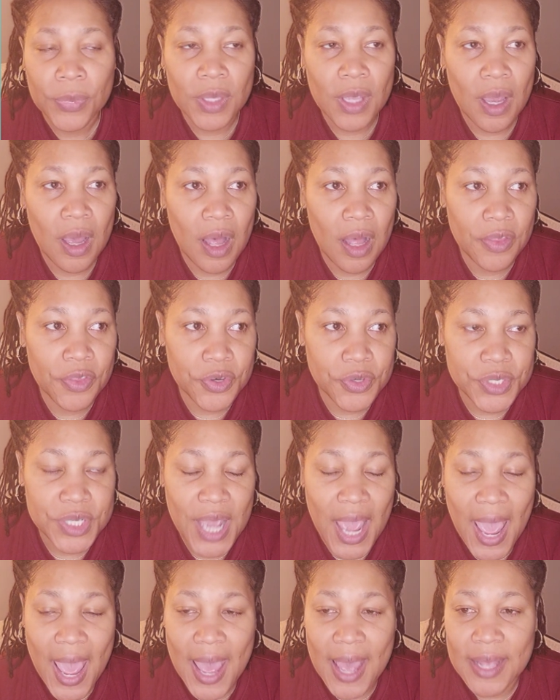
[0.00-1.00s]
other
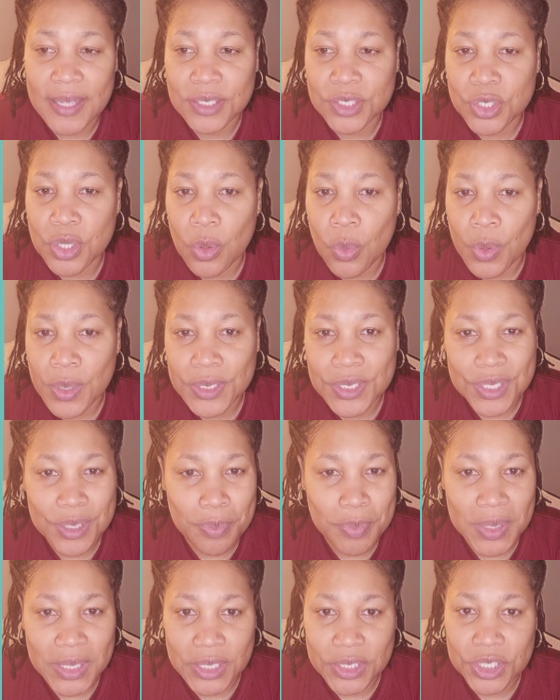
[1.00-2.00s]
tasks, going to
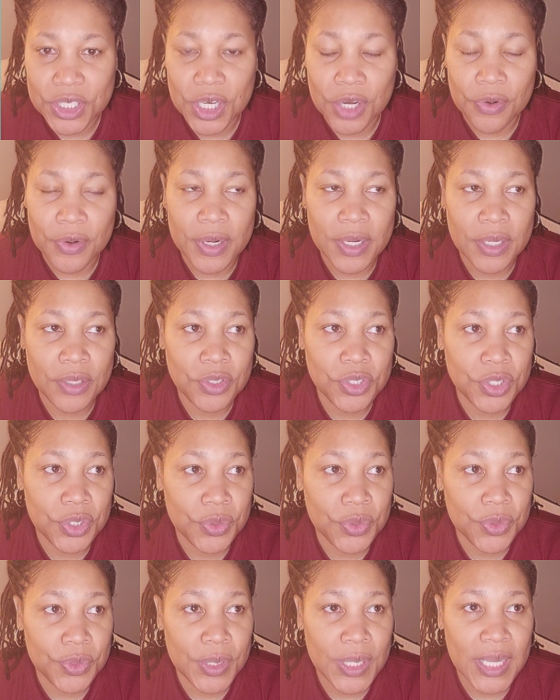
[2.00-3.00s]
military
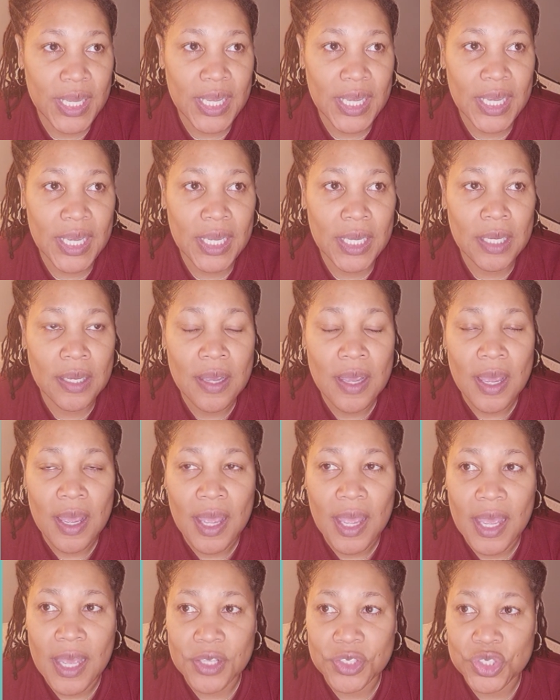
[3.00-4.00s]
duty,
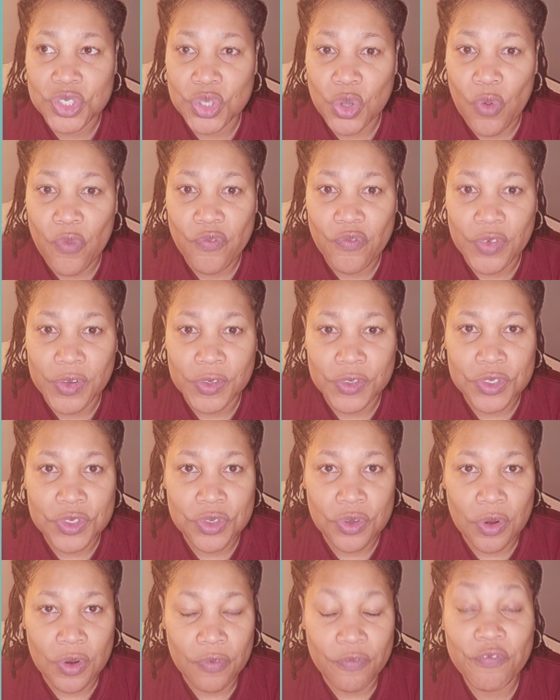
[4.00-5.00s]
and so
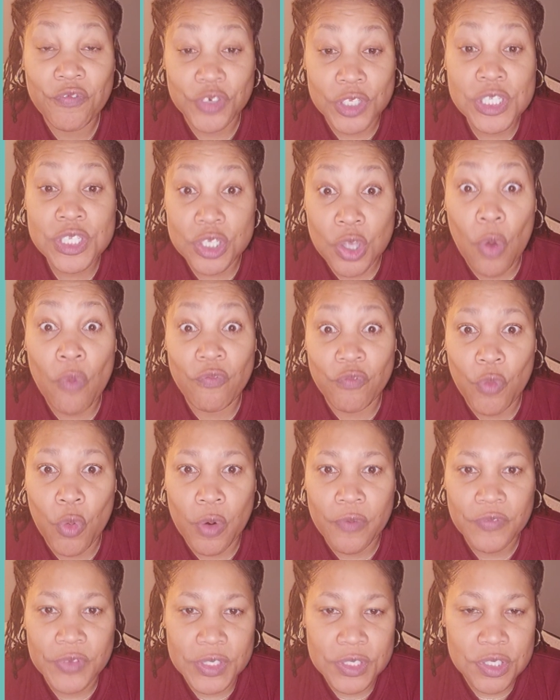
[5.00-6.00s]

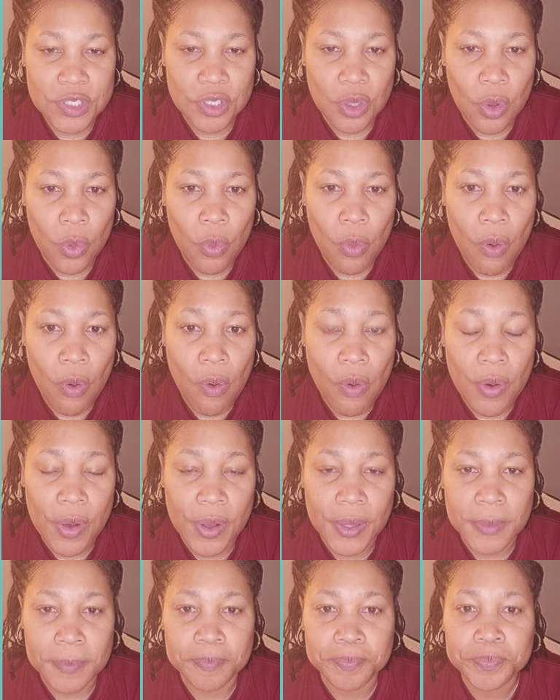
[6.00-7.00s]
forth and so
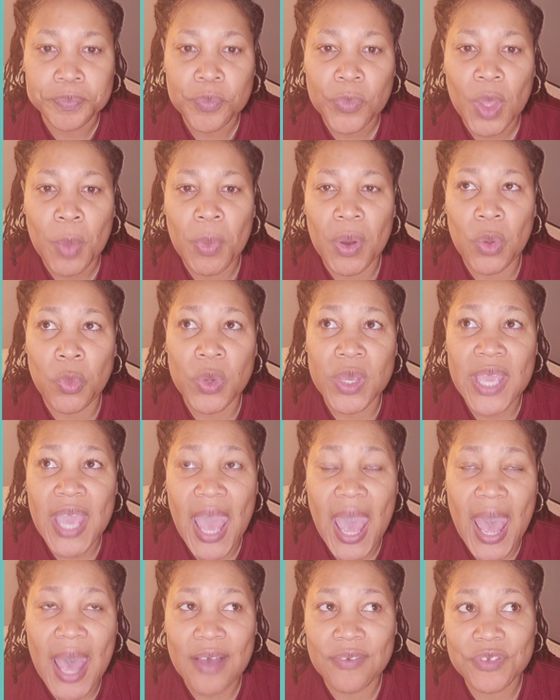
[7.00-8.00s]
on. But we
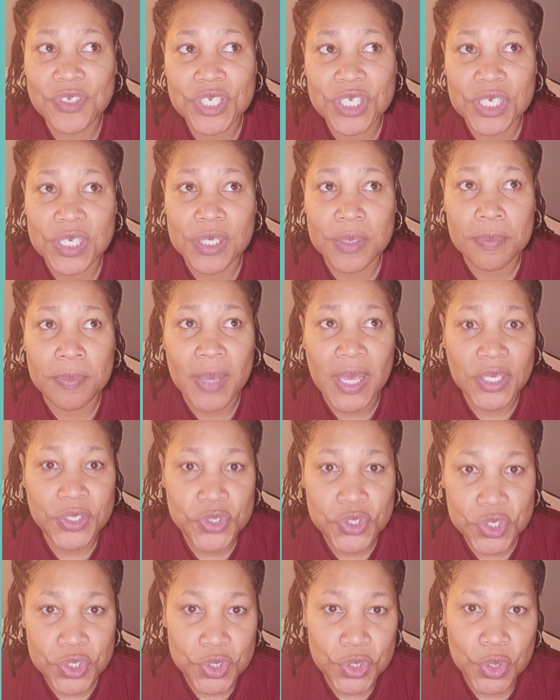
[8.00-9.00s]
have to make
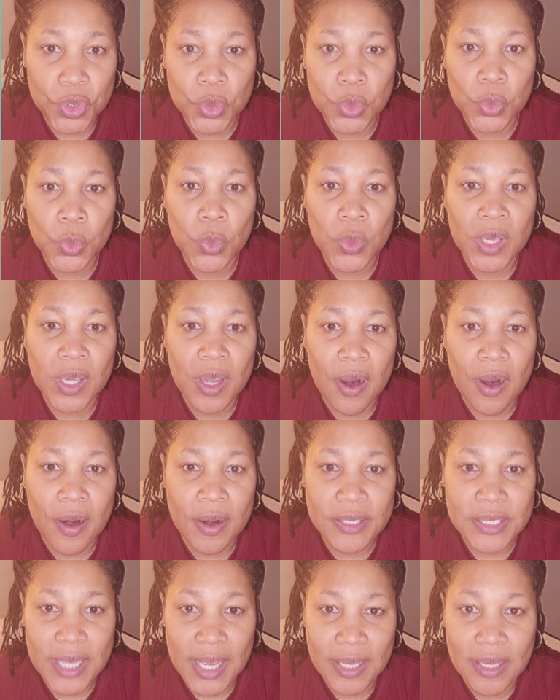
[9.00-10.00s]
sure we are
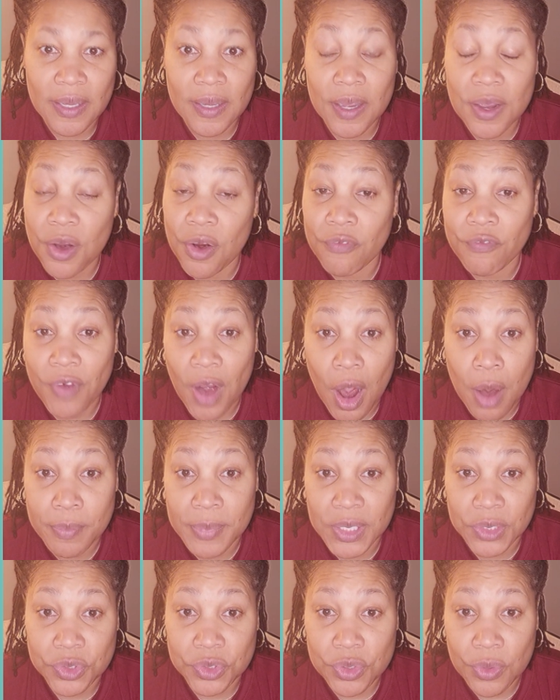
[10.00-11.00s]
taking care of our
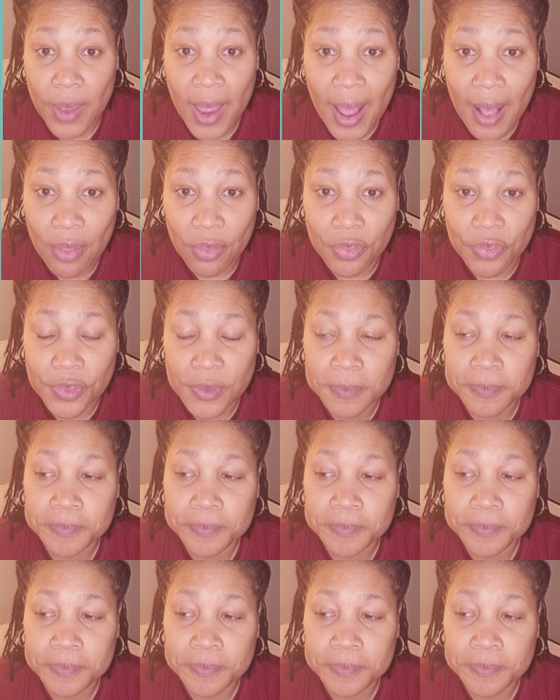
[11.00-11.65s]
mental health.